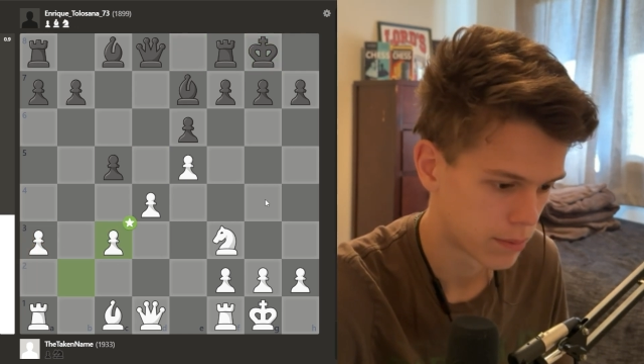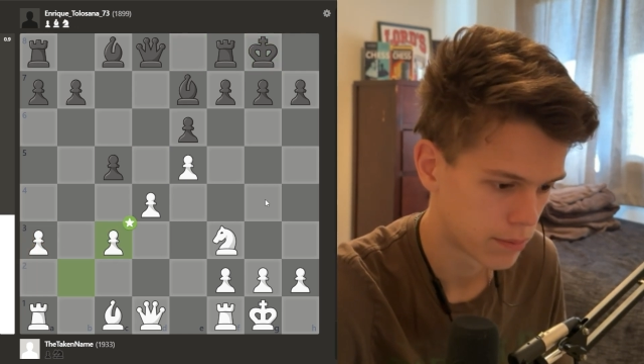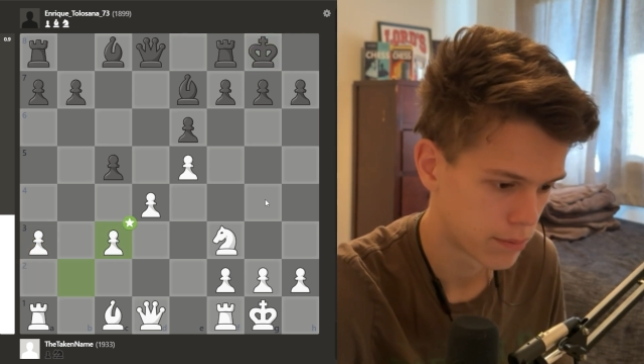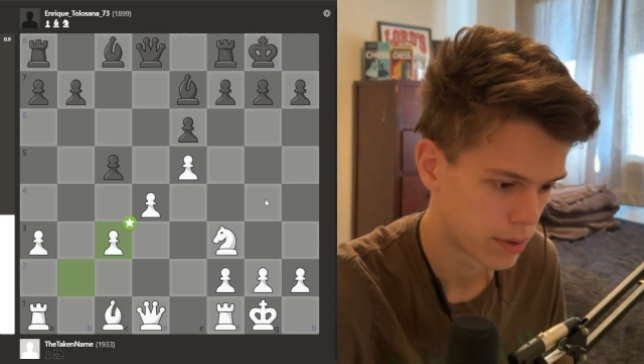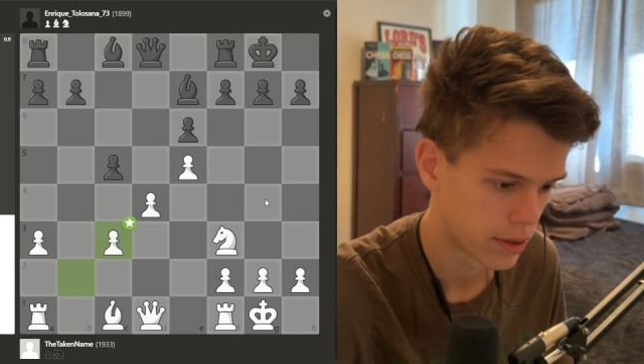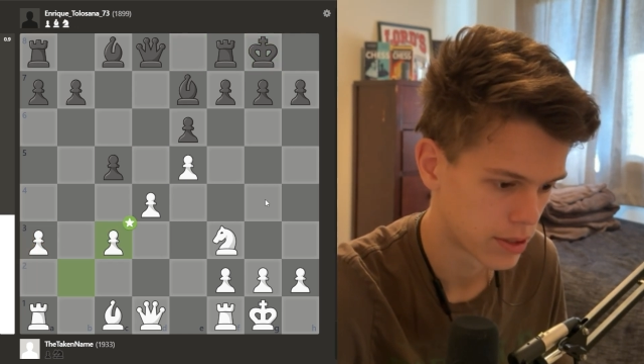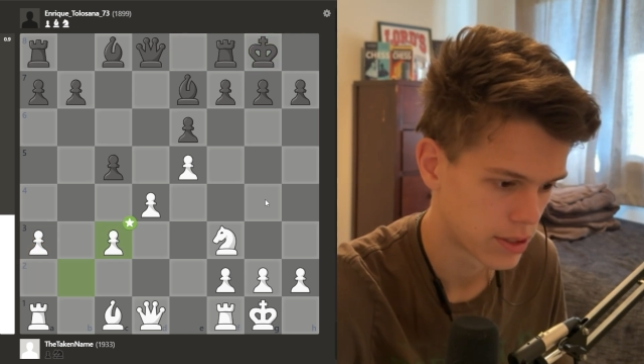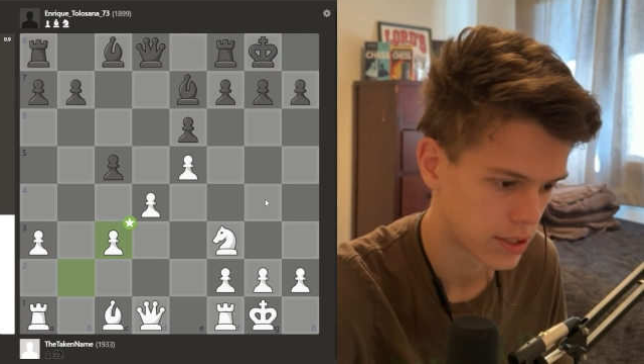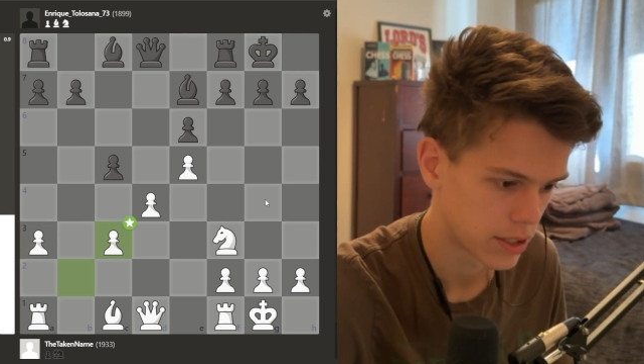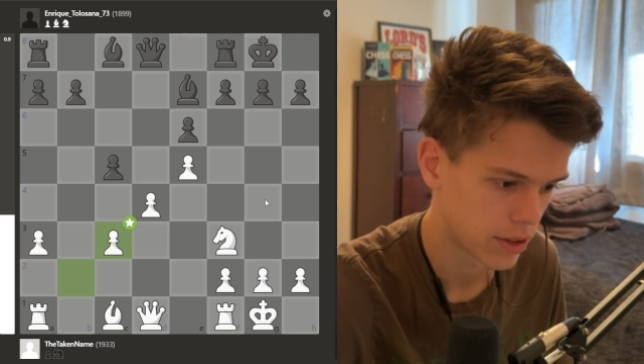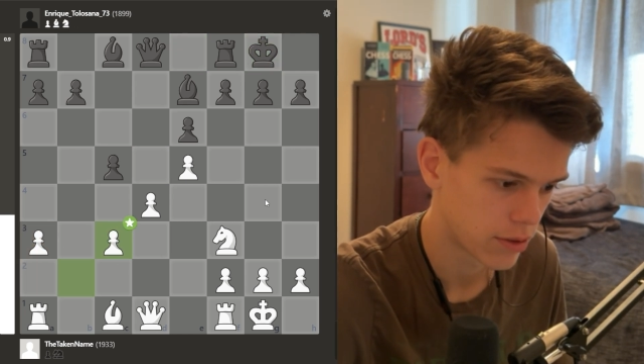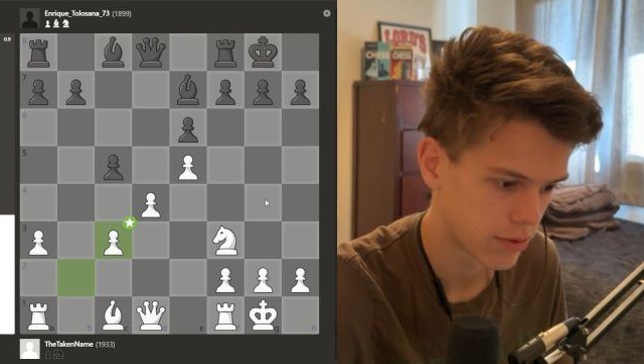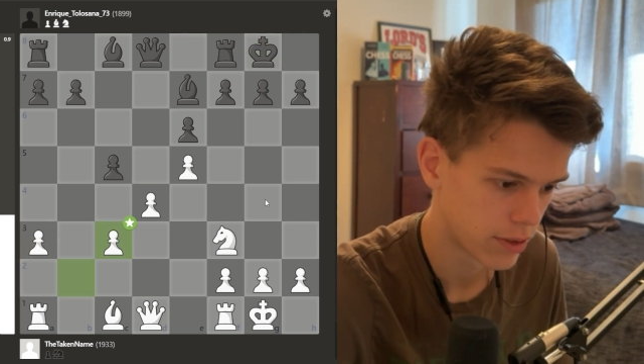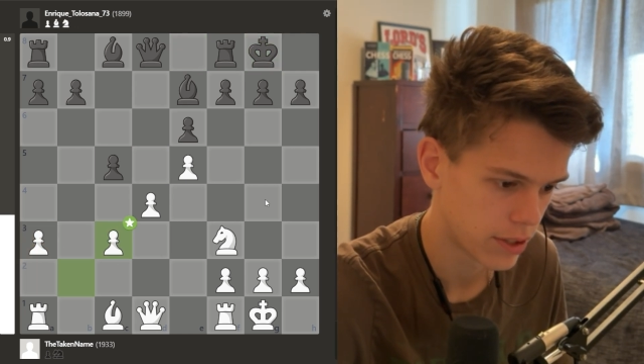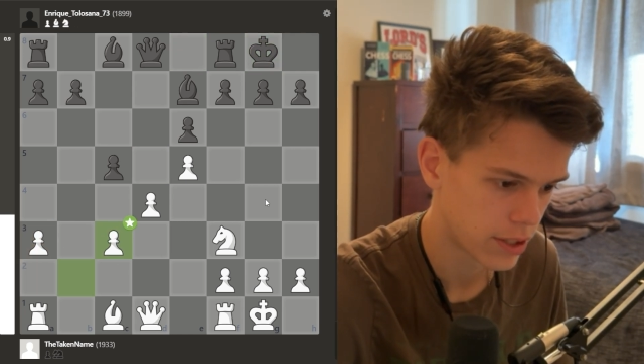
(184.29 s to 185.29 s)
pawn to
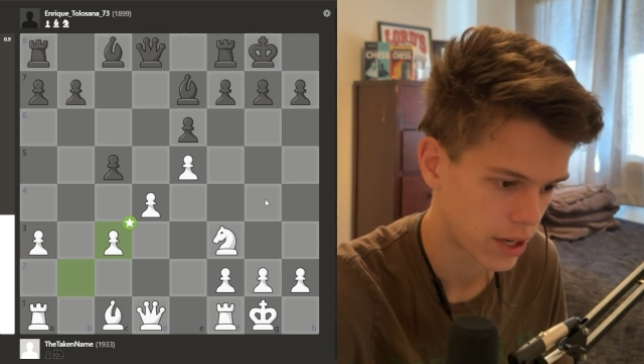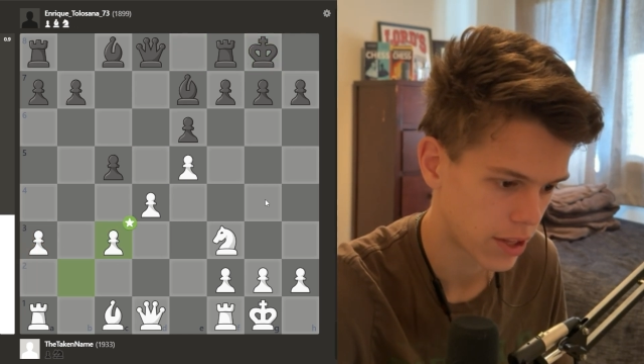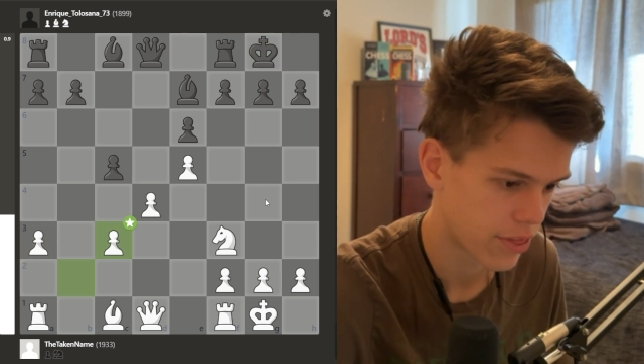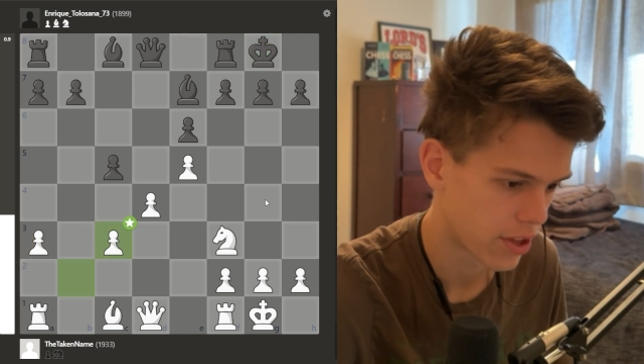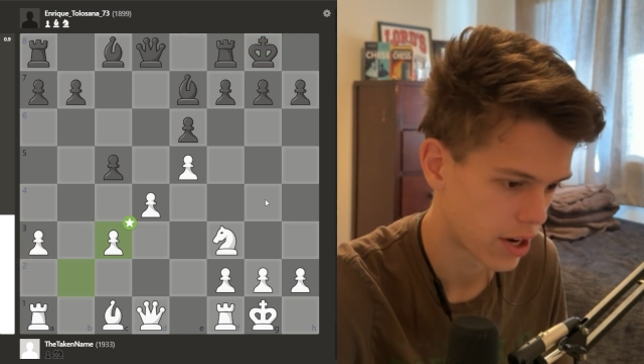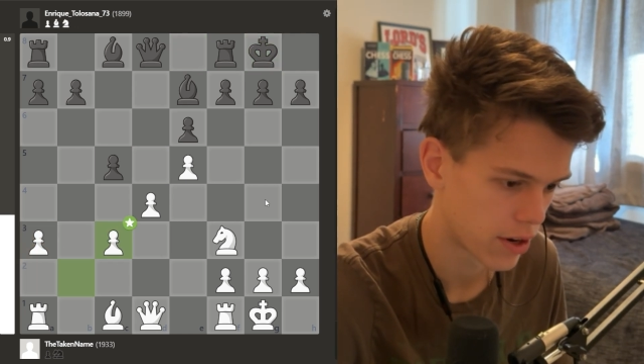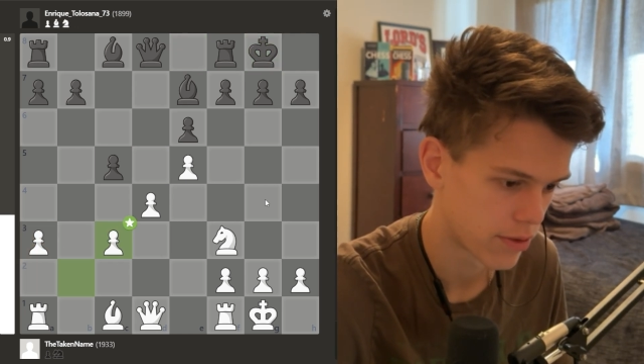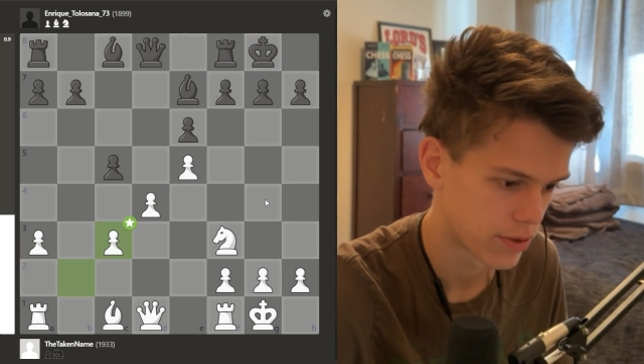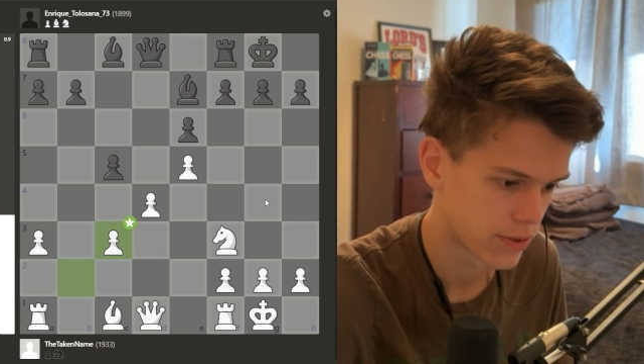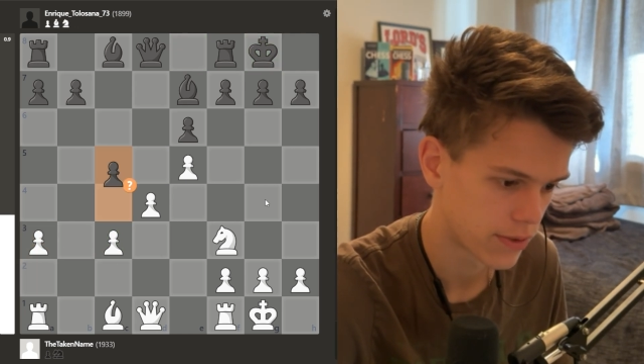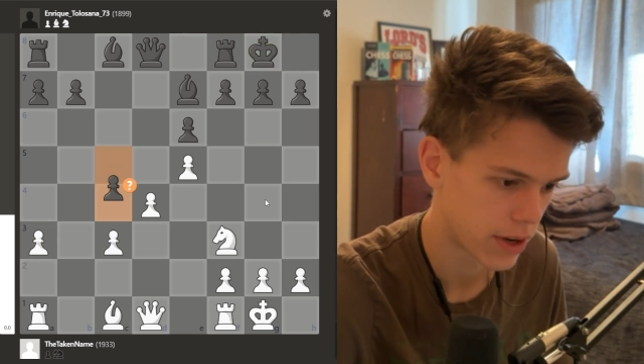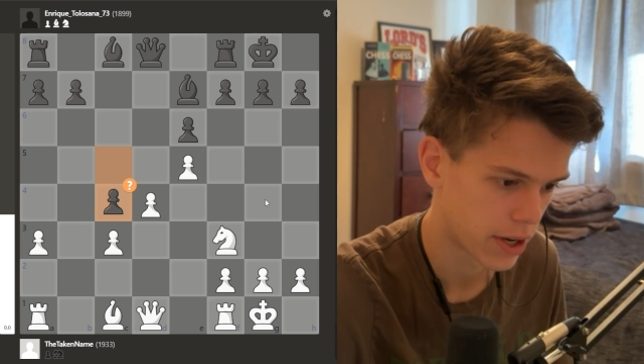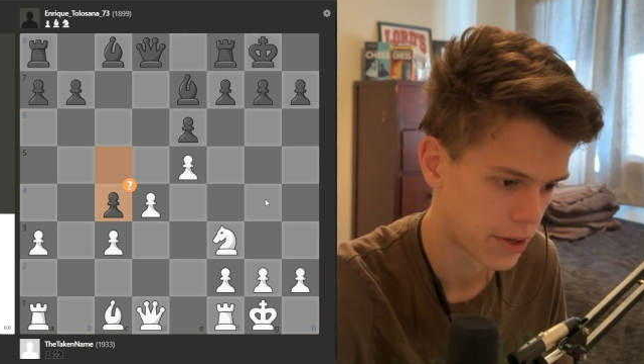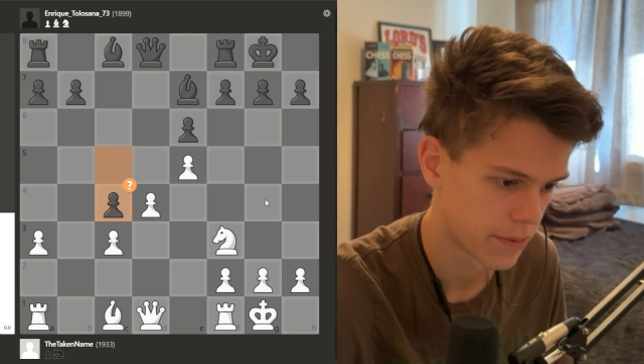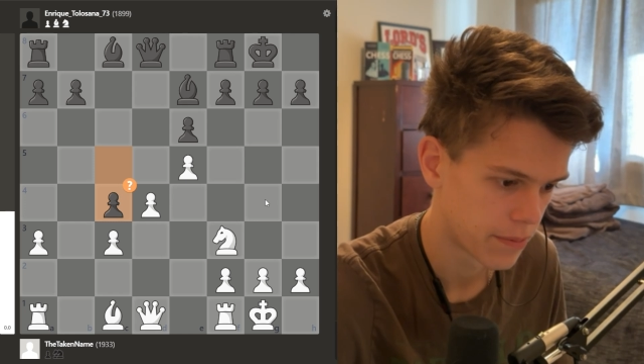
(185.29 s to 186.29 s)
c3, and I thought I was
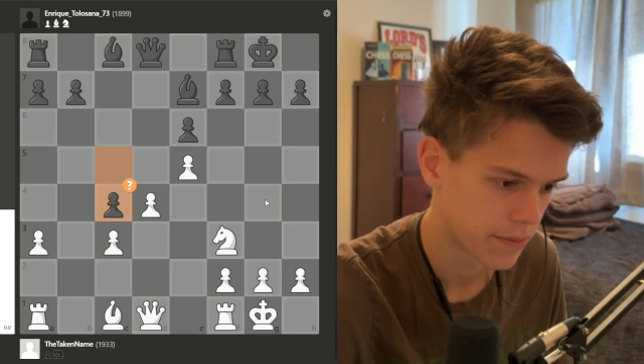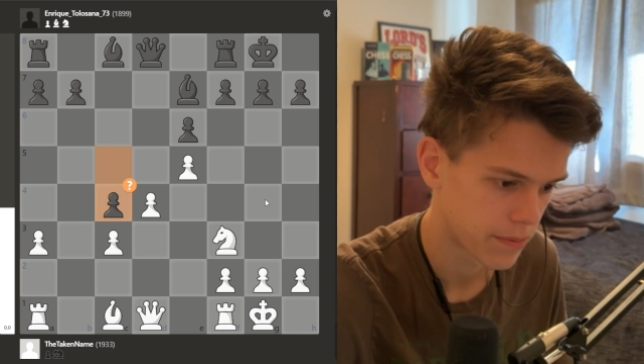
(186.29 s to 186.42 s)
fine.